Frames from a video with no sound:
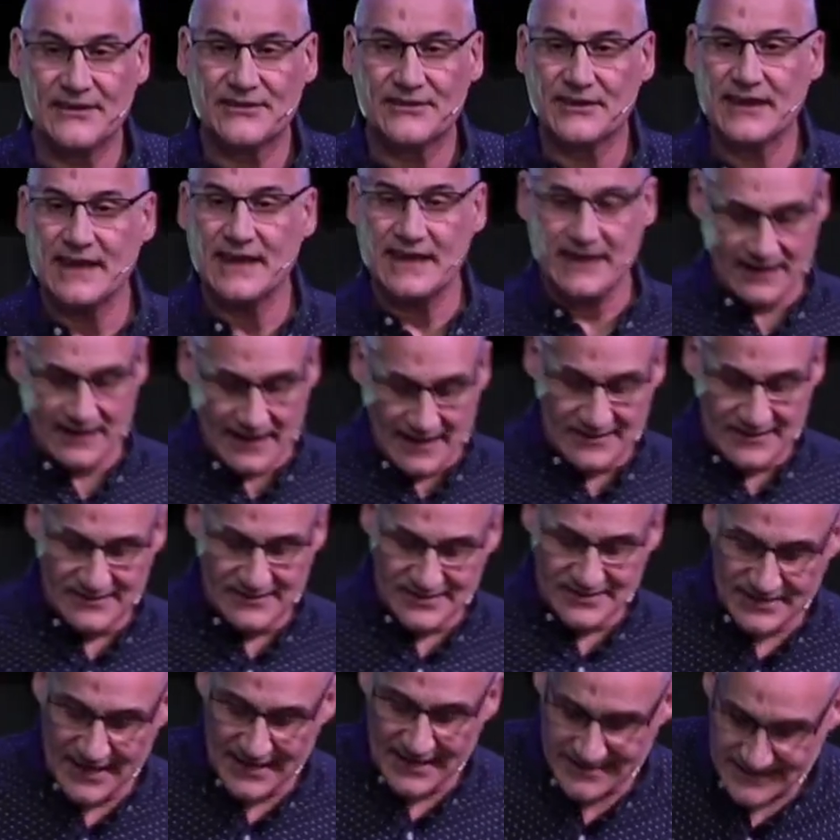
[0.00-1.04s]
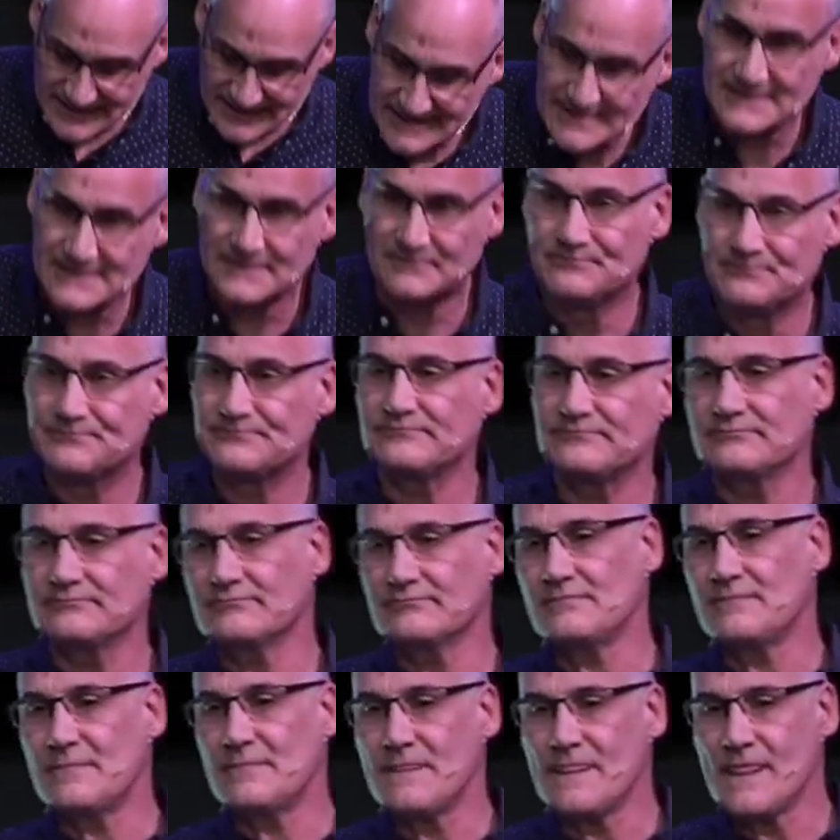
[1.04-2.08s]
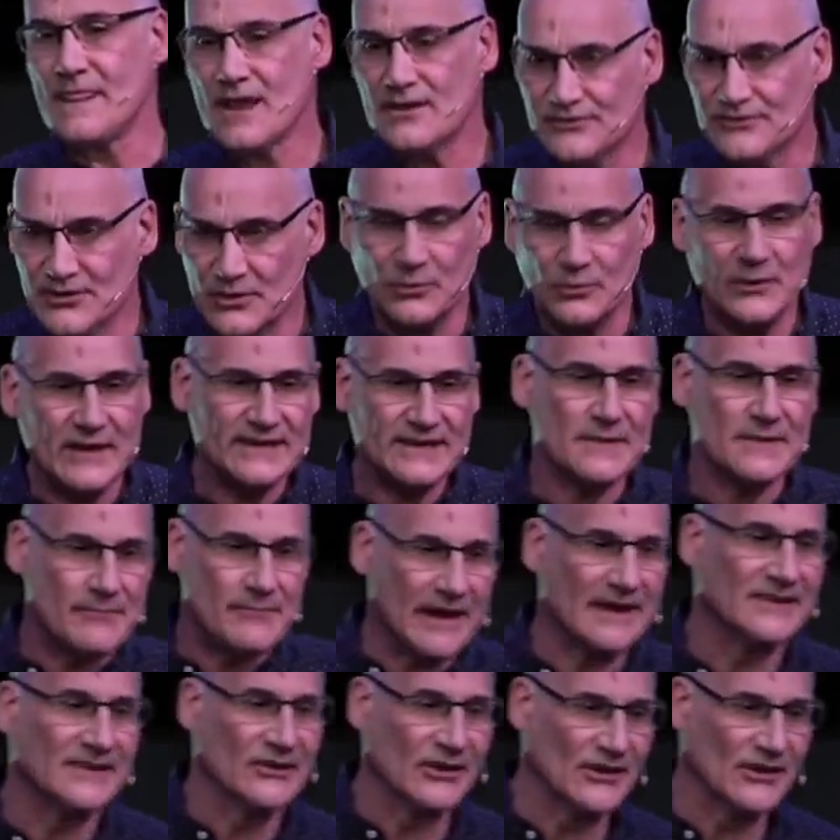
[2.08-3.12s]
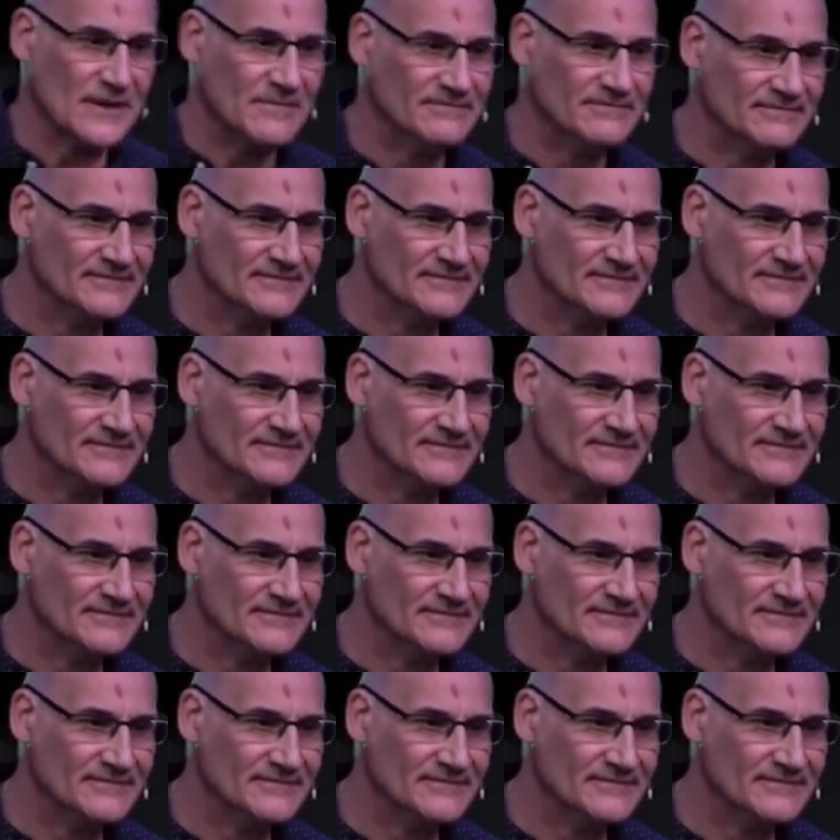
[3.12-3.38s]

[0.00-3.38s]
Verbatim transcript: He insists that we depend on Him.